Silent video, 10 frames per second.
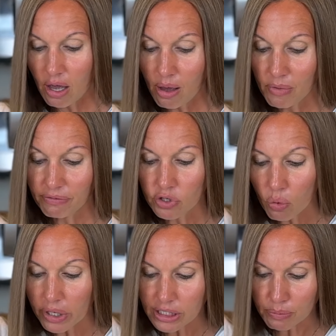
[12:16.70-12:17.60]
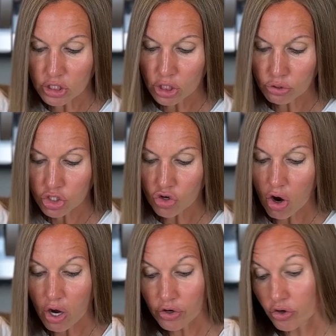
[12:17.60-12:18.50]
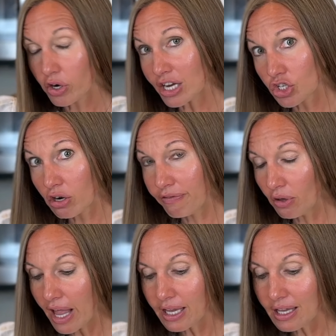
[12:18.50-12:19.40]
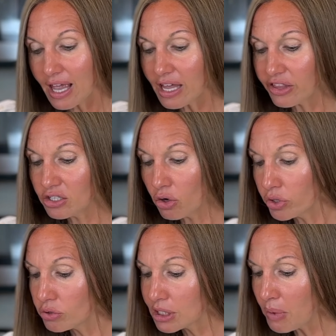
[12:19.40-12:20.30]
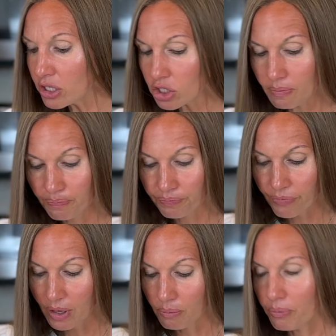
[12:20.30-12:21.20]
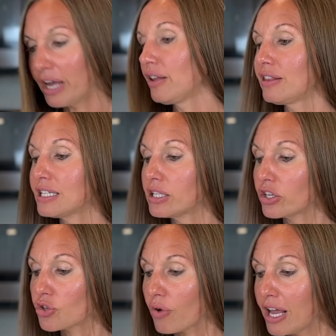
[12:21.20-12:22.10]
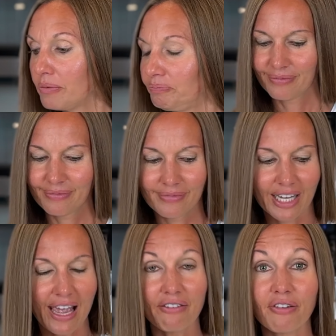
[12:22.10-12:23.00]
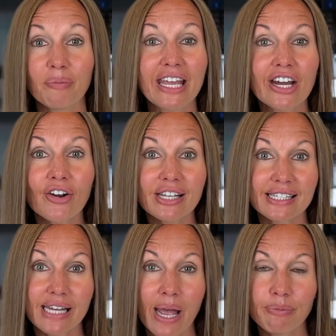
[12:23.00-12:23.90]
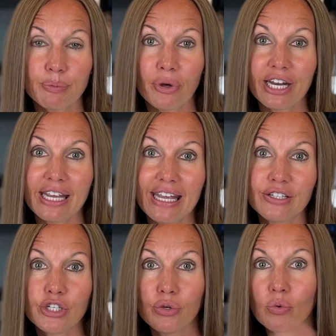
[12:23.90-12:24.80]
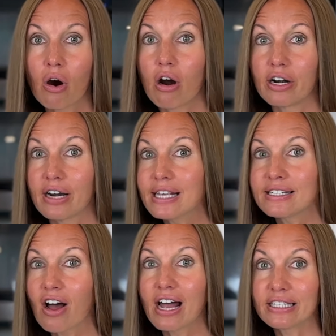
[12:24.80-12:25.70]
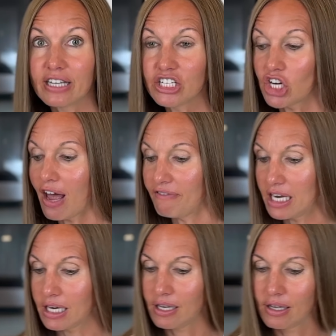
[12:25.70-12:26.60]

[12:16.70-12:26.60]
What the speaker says: If you don't want it to be so strong or you're not sure if you like it yet, then don't use as much. But this looks great. Okay, from here, it's time to put it into our nice and hot Dutch oven.